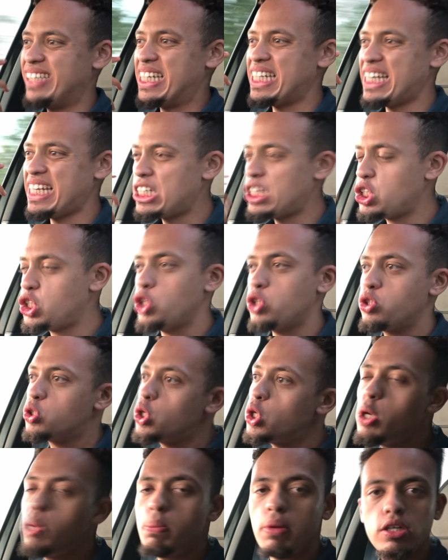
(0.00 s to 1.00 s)
it's just
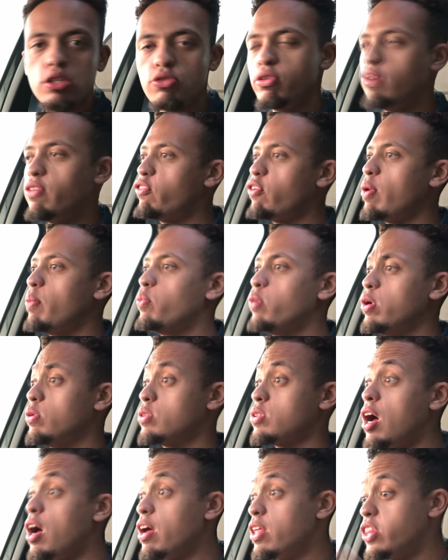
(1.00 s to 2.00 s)
too much for the front
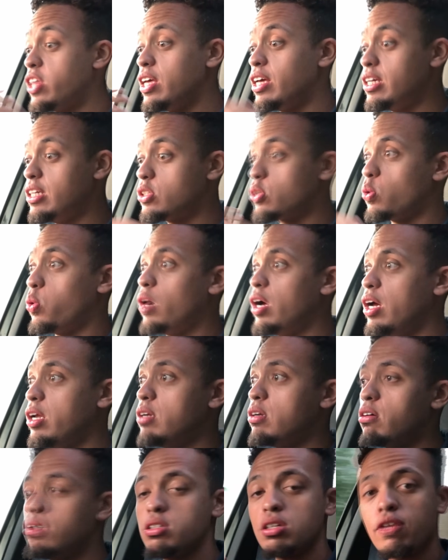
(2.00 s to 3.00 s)
wheels. I think it's quite a
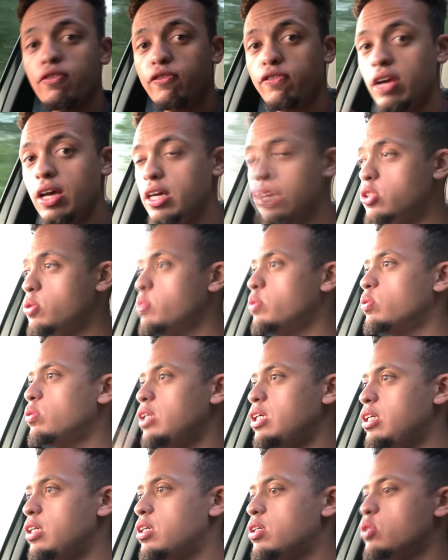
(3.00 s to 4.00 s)
nice flexible
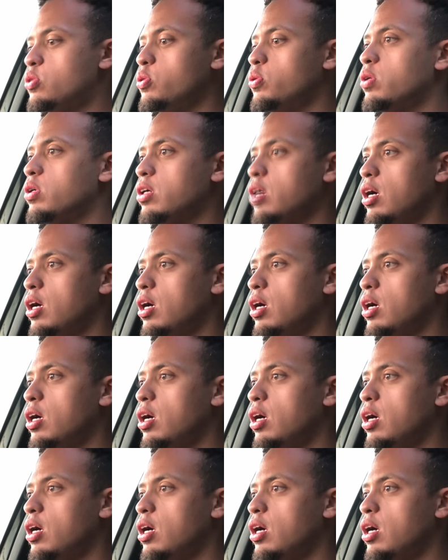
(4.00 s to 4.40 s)
linear torque